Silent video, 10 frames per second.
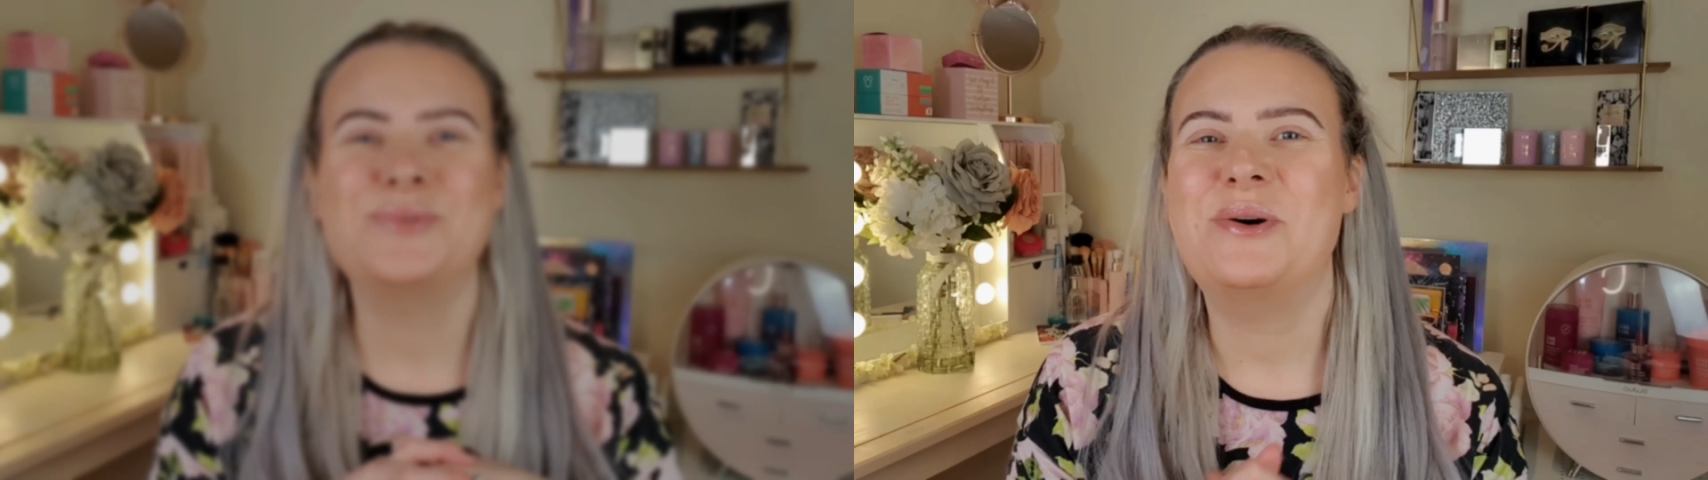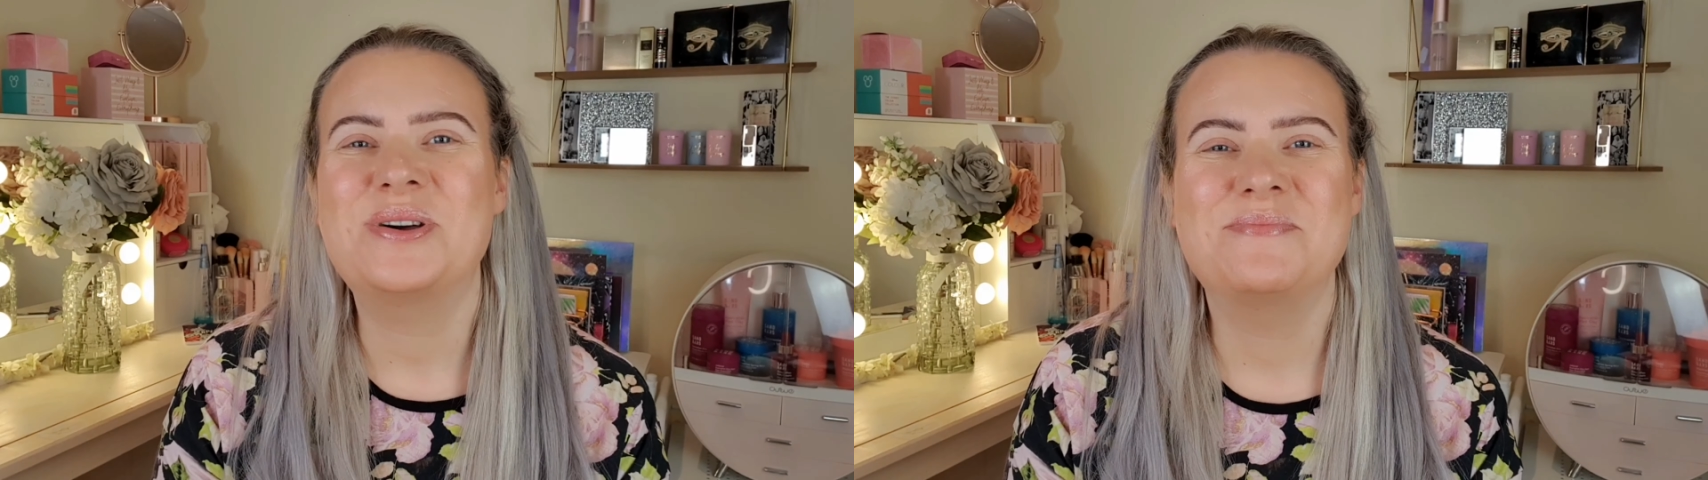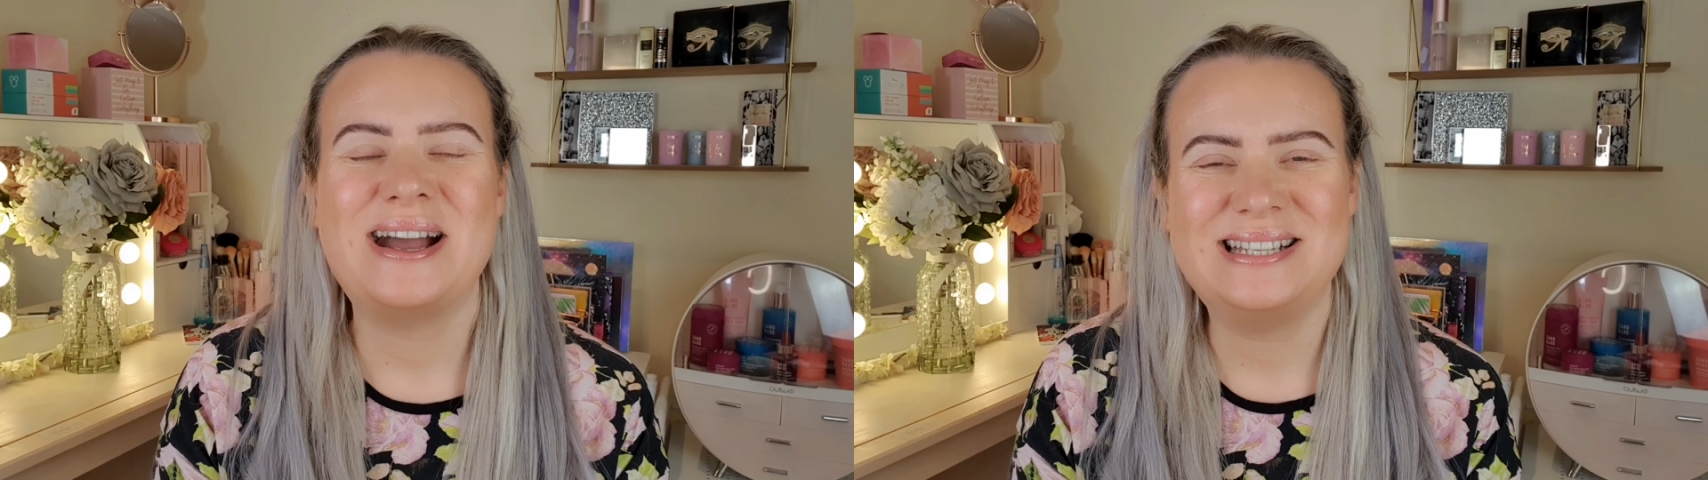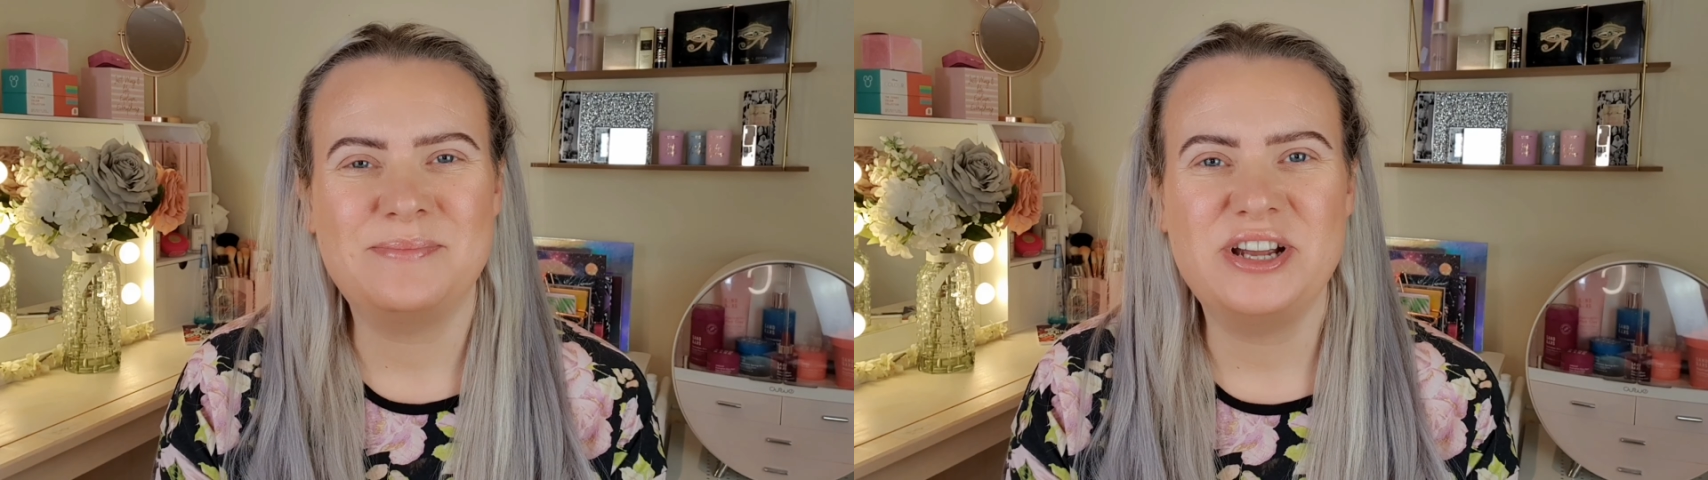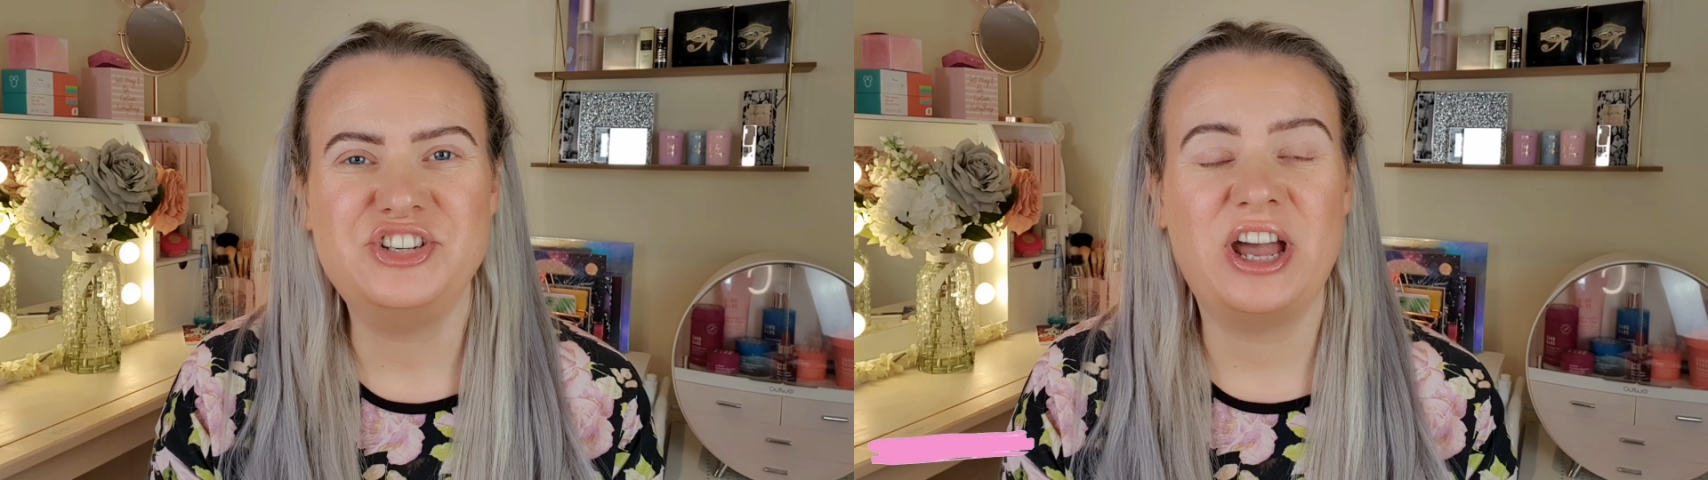welcome back
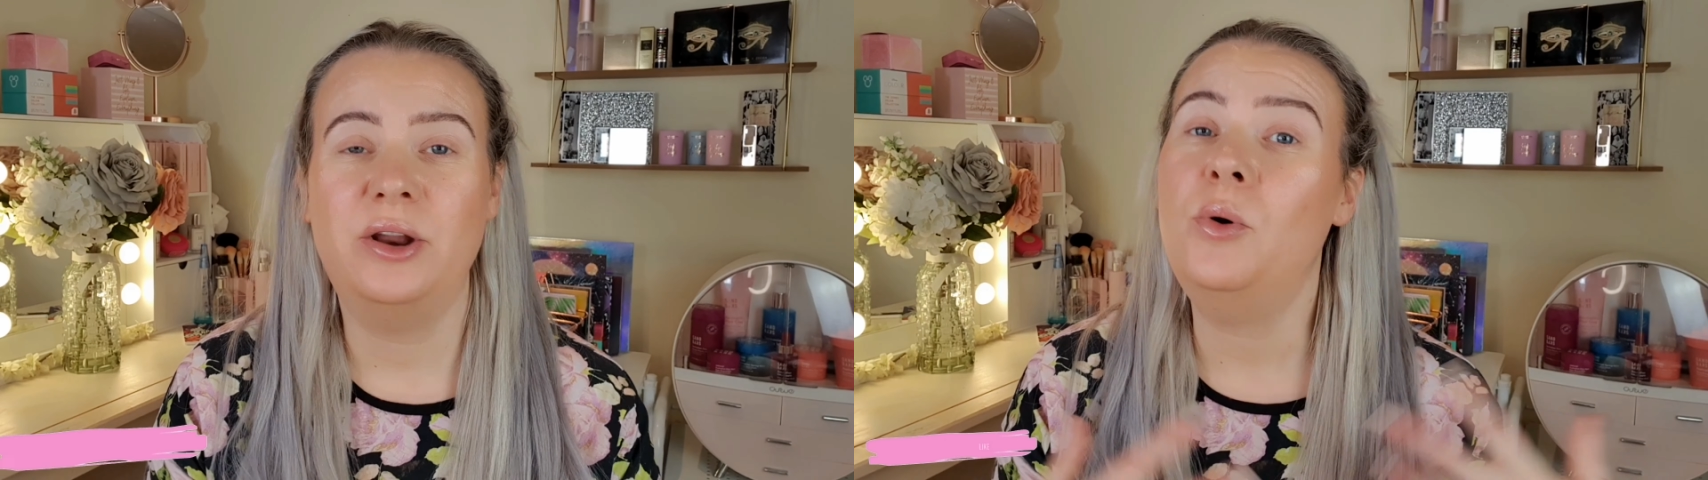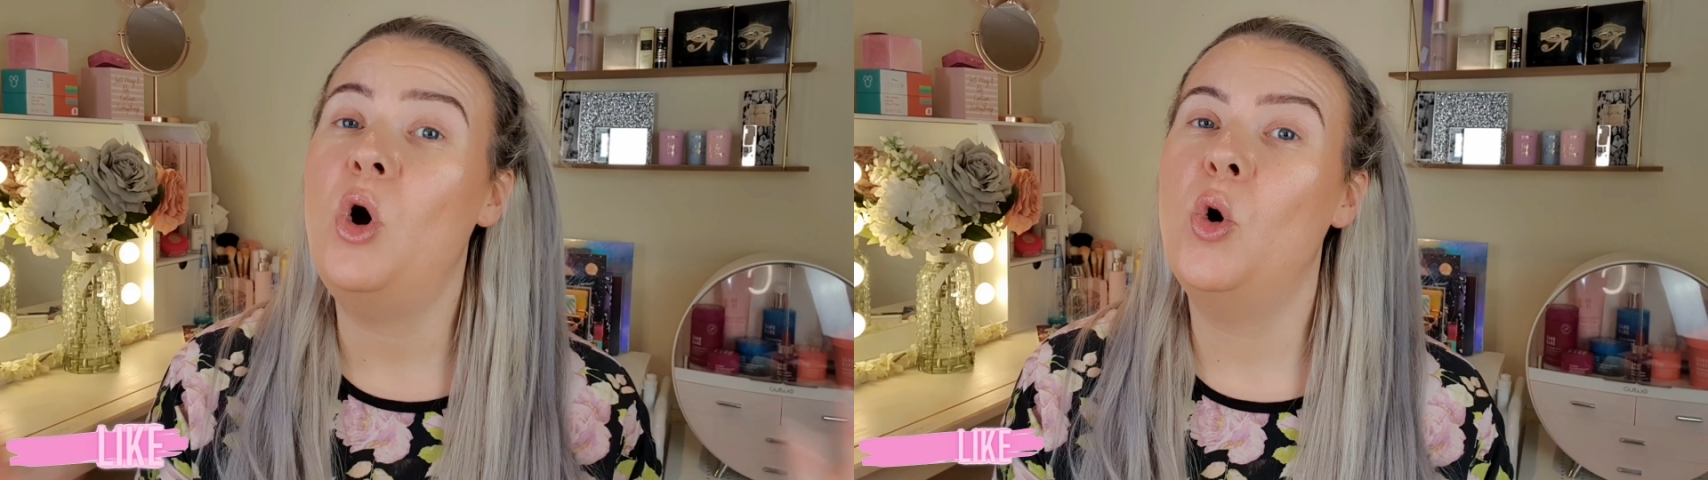to my channel,